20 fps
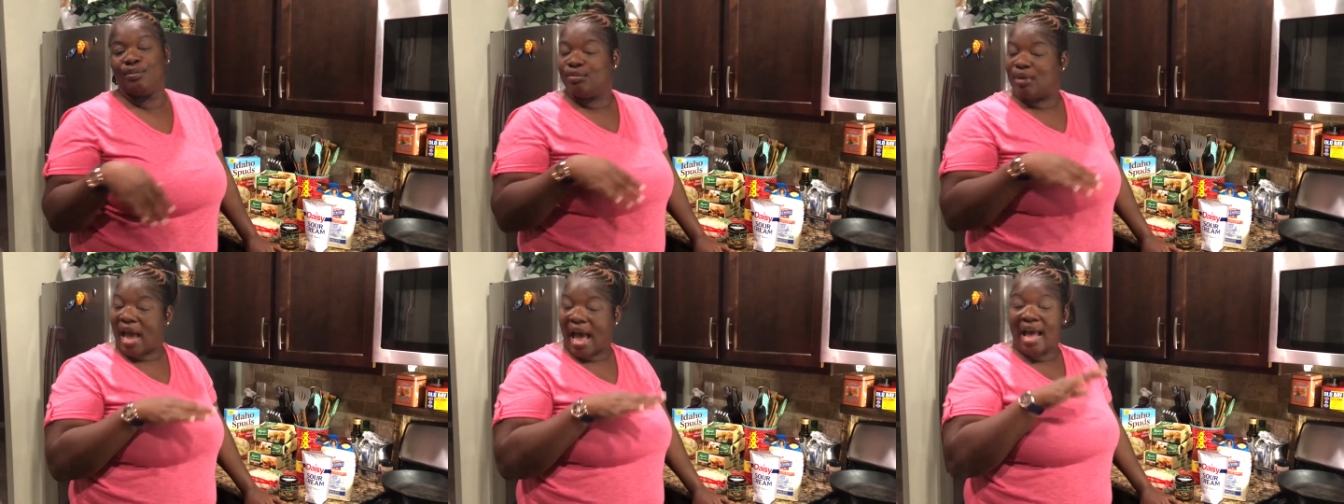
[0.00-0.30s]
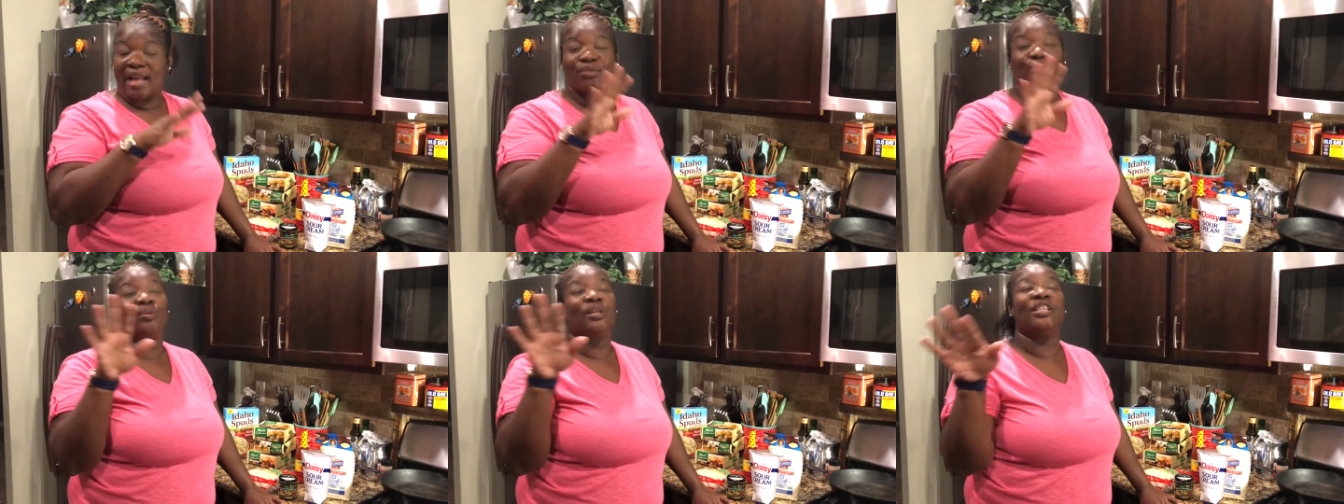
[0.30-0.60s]

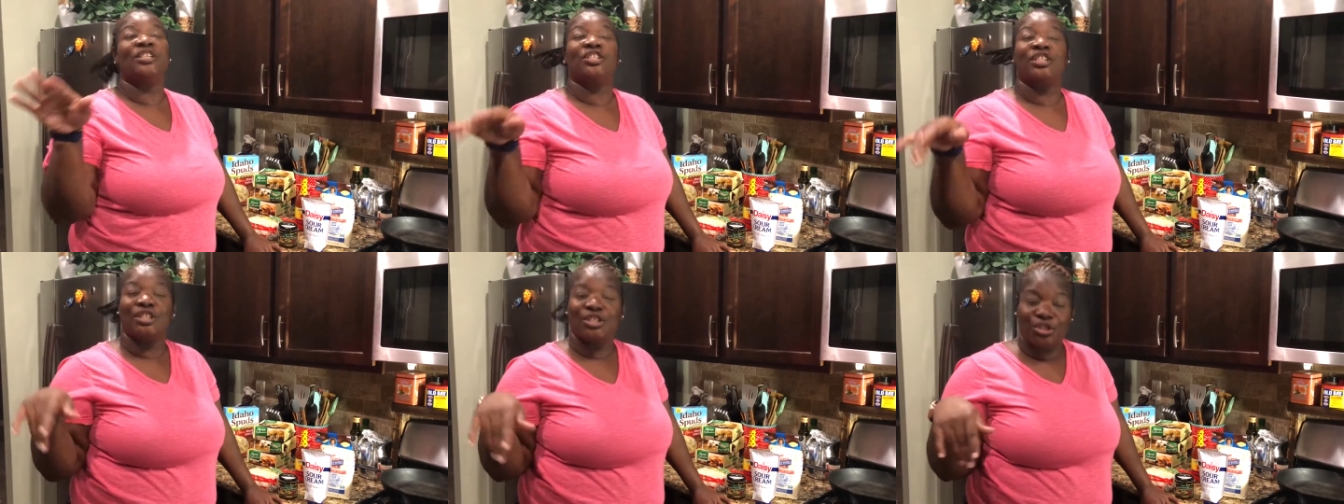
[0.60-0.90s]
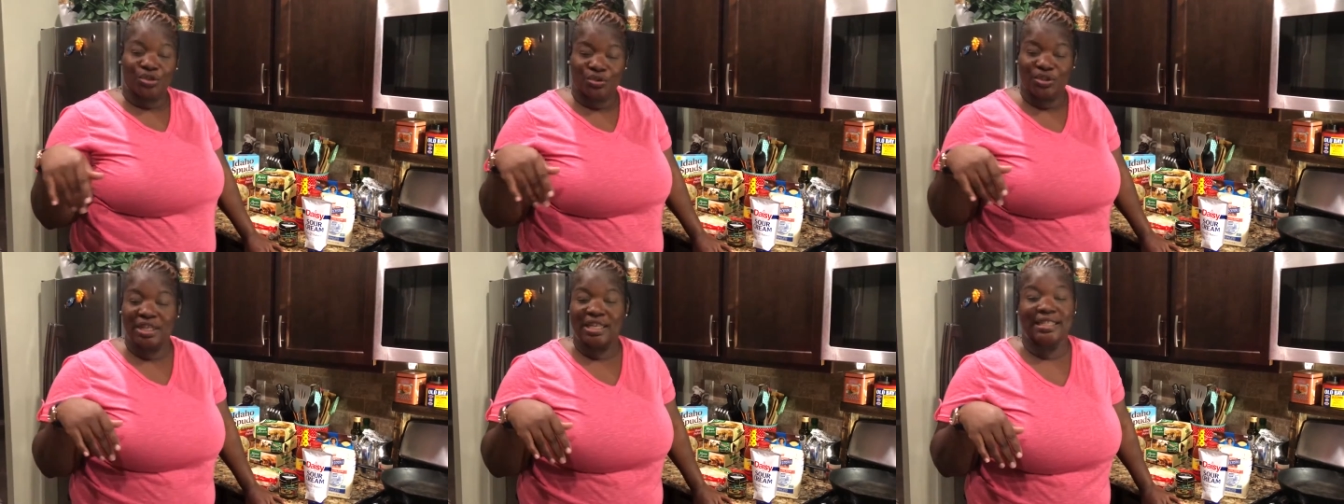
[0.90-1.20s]
I wish that
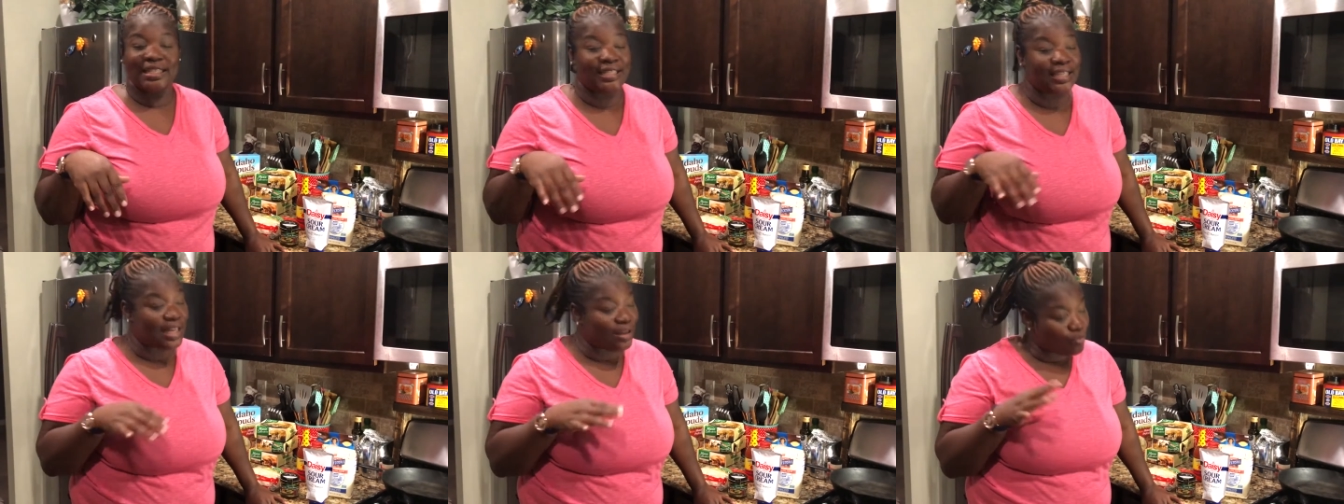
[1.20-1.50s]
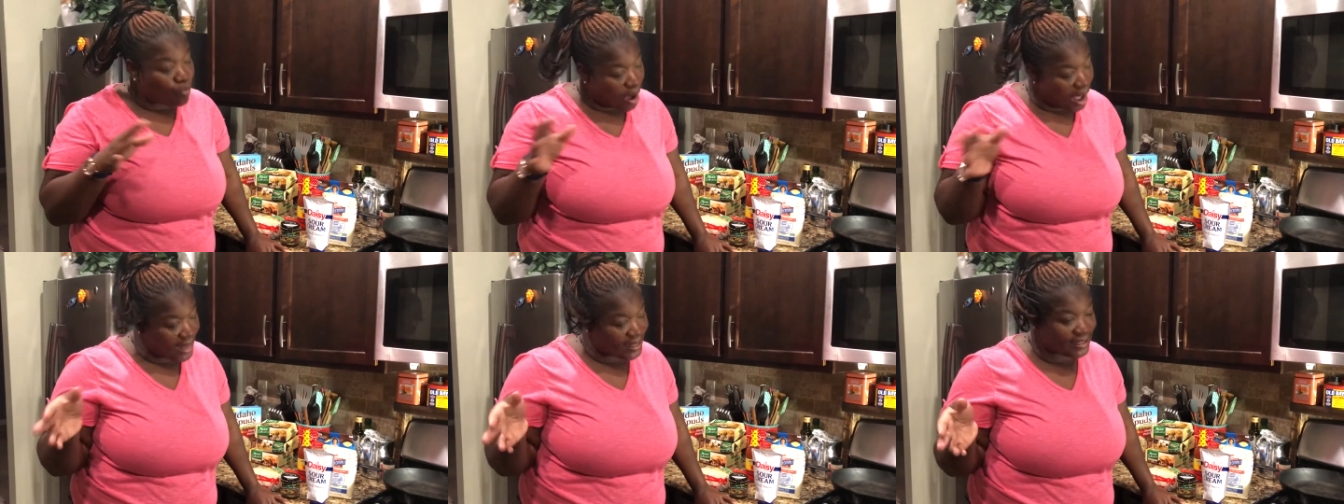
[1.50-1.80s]
you just
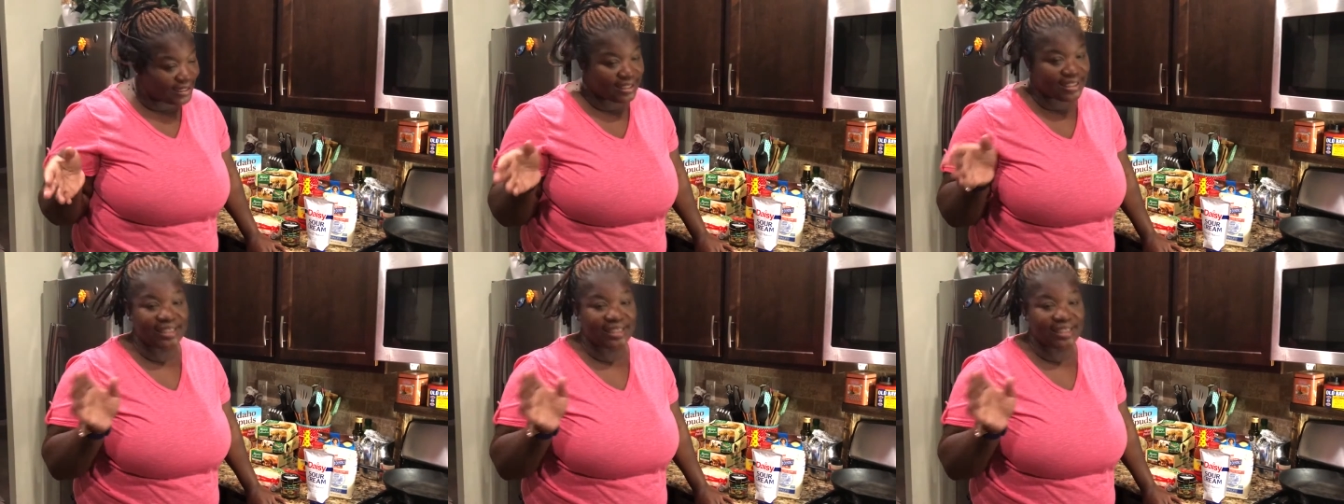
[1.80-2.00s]
didn't watch it.